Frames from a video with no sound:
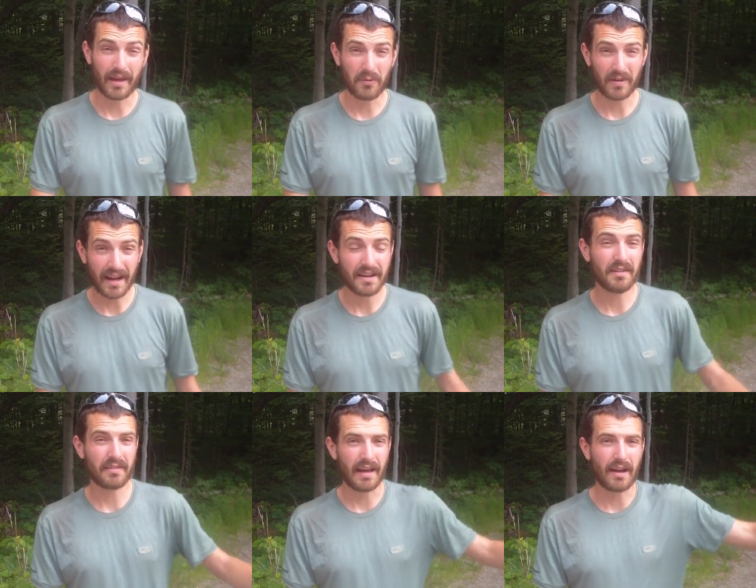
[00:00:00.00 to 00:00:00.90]
then when I
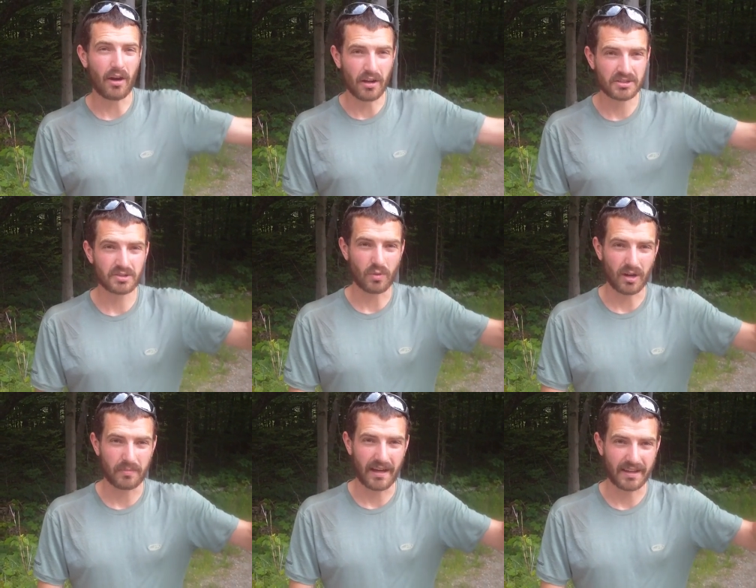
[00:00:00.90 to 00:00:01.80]
hear that, I'll just
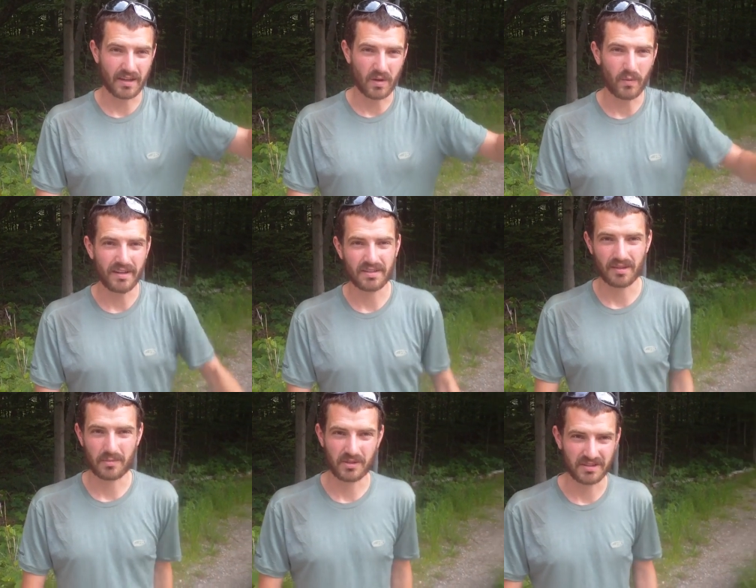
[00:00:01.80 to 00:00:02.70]
walk back and I'll wait till
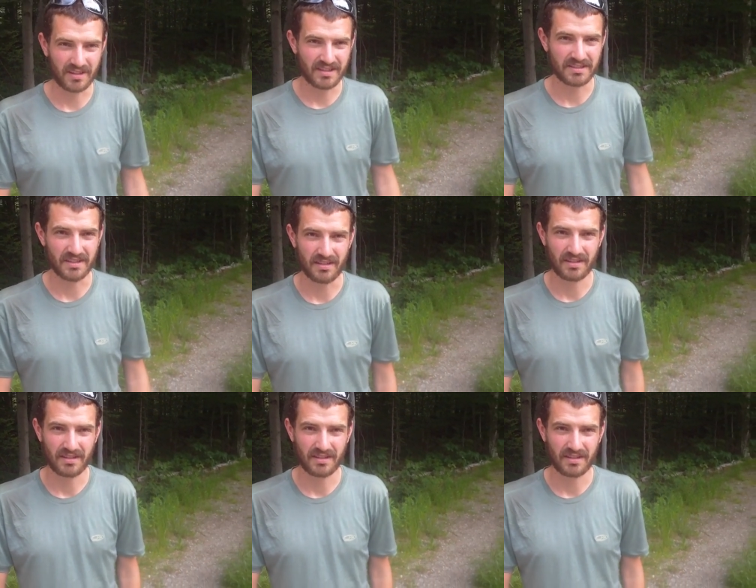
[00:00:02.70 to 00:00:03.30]
the person gets here.